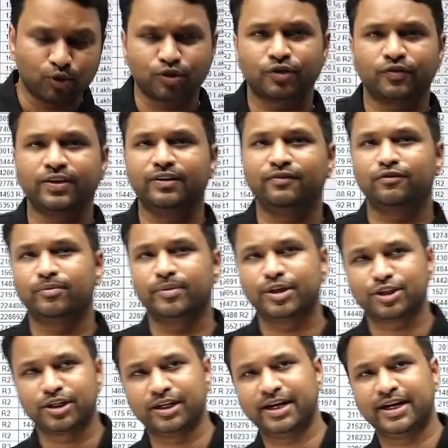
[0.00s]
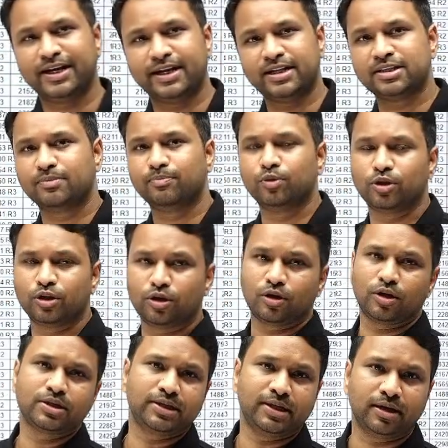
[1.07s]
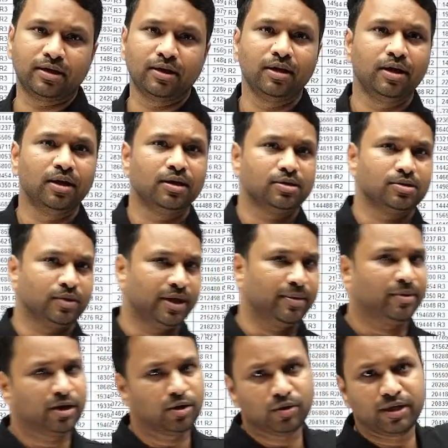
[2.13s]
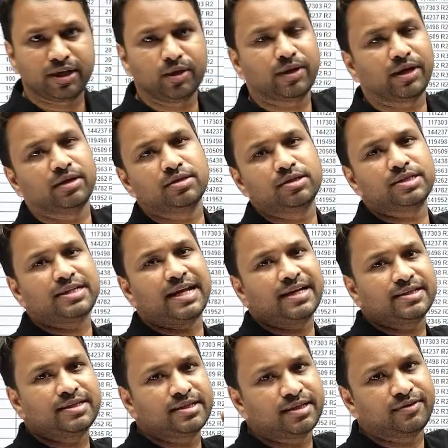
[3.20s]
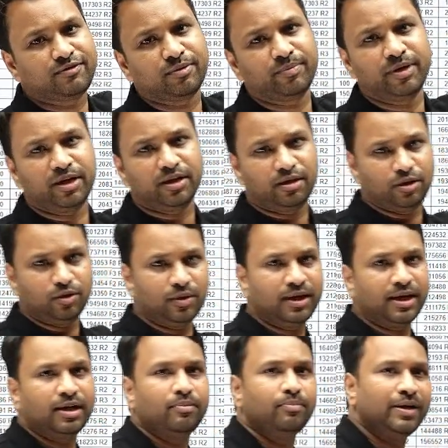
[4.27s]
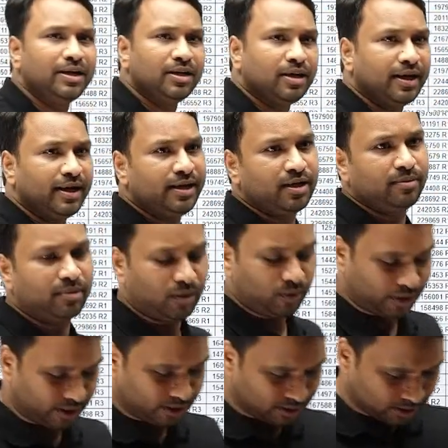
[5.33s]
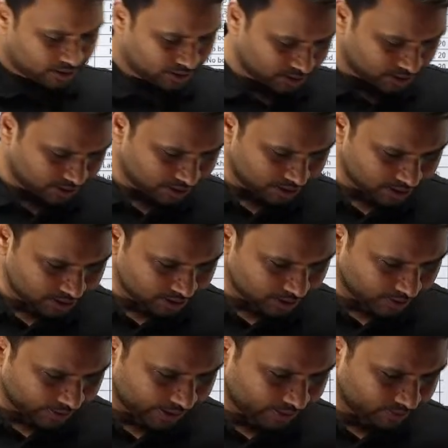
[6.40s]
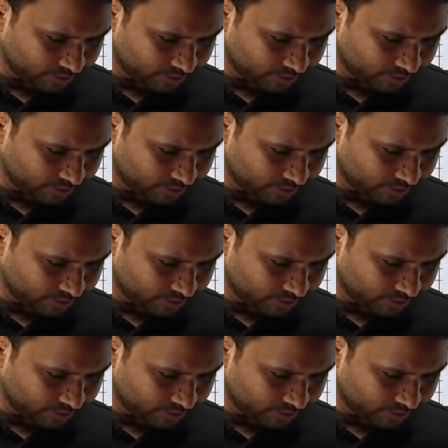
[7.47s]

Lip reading: of the information details are put across here. So emana unte, you can just access it from here. You will get a better idea about it. Okay.